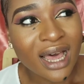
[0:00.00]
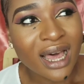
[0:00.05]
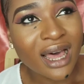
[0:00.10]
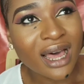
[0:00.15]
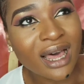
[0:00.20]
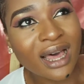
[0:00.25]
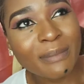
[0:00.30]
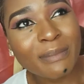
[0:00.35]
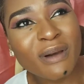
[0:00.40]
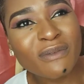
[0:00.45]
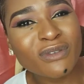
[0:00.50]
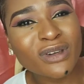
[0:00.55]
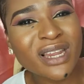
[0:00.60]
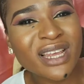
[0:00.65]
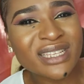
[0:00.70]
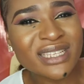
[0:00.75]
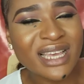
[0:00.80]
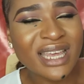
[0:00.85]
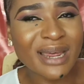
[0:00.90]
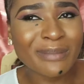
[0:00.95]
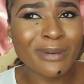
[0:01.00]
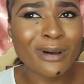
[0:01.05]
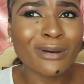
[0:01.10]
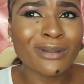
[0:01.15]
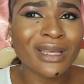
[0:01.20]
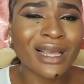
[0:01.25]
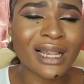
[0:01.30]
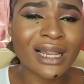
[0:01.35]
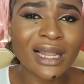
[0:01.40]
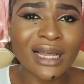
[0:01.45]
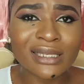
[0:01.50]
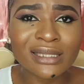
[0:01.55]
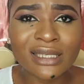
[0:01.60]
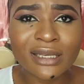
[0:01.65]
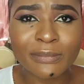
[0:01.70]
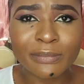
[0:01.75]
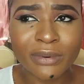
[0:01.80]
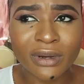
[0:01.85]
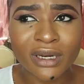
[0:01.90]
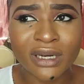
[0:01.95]
I've always heard about the
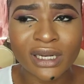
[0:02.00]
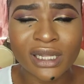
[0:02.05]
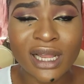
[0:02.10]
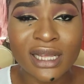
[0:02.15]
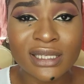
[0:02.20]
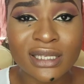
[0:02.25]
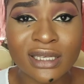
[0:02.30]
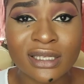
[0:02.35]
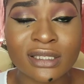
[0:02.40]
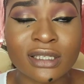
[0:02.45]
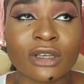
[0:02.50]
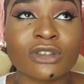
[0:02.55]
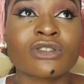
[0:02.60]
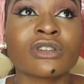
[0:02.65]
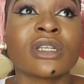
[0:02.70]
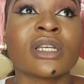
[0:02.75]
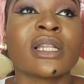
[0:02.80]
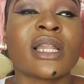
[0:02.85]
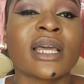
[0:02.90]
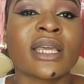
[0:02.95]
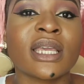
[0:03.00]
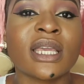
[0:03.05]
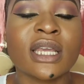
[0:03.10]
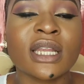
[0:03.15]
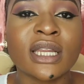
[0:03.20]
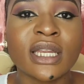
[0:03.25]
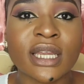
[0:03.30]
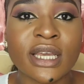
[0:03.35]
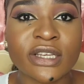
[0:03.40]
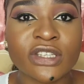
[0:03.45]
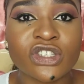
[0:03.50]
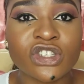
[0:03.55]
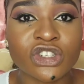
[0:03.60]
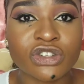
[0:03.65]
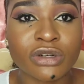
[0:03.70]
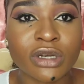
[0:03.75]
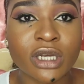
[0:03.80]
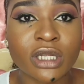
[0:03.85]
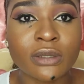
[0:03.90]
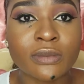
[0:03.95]
Classic brand. Classic is actually like a
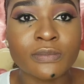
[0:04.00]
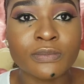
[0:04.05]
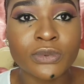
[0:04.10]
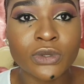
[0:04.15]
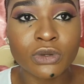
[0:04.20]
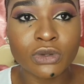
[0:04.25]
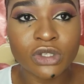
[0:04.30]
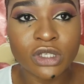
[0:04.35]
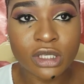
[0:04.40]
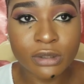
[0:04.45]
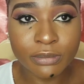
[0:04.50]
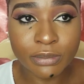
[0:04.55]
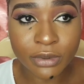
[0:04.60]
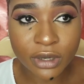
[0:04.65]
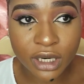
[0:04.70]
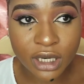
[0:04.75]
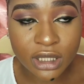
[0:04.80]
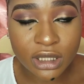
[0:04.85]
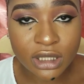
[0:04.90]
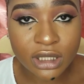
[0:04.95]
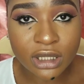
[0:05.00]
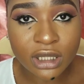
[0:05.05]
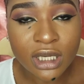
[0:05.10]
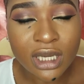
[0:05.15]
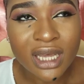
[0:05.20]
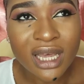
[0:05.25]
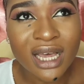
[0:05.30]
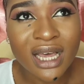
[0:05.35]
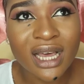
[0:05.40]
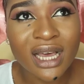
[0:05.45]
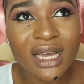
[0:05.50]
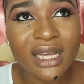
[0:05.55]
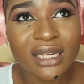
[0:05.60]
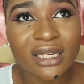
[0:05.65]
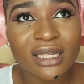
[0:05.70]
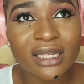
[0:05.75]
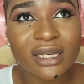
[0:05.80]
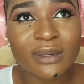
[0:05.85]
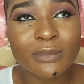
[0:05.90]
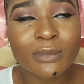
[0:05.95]
Nigerian beauty brand.
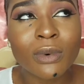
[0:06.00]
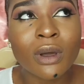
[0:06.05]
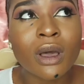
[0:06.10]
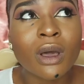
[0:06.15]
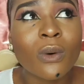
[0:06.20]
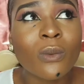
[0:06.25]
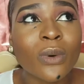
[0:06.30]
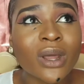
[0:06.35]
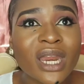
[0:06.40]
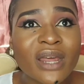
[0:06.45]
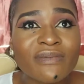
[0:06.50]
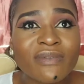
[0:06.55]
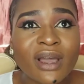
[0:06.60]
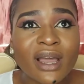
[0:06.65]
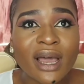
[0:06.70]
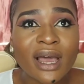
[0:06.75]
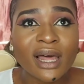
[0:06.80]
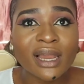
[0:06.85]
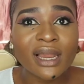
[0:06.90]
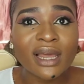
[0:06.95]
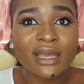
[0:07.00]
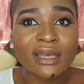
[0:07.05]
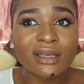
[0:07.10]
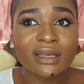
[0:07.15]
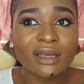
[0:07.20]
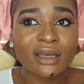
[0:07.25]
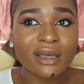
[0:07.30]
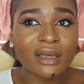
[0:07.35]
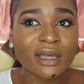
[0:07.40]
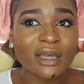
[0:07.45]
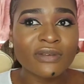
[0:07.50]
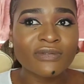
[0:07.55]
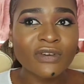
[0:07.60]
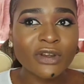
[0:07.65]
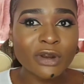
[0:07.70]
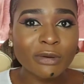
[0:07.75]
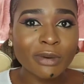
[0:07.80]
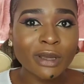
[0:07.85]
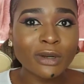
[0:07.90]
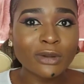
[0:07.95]
And whenever I like, a friend
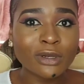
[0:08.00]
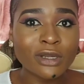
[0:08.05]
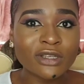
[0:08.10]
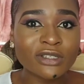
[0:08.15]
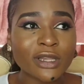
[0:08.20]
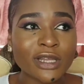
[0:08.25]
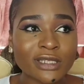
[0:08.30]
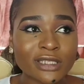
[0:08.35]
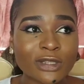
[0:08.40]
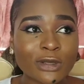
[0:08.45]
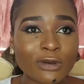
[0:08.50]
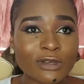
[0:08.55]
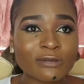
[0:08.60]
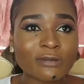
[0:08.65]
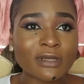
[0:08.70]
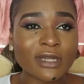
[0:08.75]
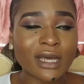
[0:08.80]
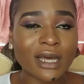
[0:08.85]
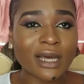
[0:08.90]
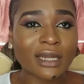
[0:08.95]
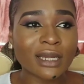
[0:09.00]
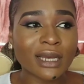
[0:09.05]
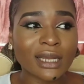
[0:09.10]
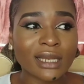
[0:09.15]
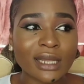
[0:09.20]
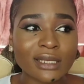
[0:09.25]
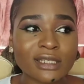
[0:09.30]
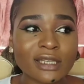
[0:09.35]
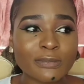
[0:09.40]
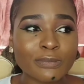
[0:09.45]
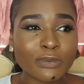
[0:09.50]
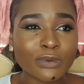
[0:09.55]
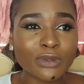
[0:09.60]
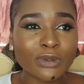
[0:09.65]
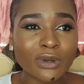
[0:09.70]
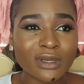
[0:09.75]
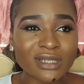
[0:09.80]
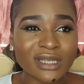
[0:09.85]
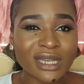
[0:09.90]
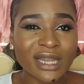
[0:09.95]
of mine always tells me that other Classic
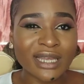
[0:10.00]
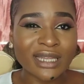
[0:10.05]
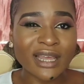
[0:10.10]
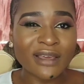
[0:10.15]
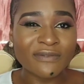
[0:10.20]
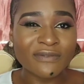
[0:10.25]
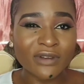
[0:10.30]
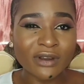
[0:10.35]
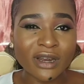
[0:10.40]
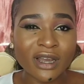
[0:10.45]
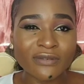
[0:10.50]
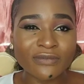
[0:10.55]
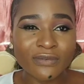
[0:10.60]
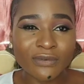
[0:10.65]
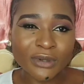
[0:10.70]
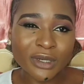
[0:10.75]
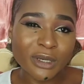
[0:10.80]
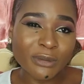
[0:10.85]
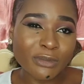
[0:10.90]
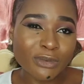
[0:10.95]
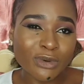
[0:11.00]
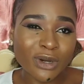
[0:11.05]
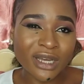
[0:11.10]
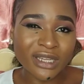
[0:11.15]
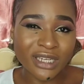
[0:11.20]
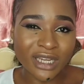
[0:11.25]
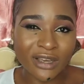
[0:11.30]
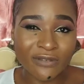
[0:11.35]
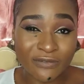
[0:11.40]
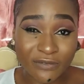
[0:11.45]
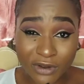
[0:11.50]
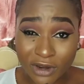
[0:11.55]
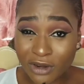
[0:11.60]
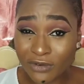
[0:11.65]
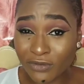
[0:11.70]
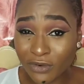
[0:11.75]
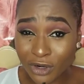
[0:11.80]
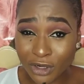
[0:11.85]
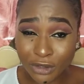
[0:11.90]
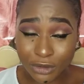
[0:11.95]
products are like, they're very affordable and they're very,
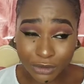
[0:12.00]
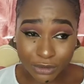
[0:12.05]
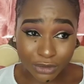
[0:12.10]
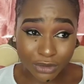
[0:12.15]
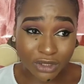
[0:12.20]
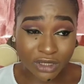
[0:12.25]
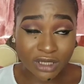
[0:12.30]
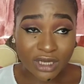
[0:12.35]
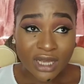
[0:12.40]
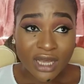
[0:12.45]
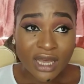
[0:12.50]
very good.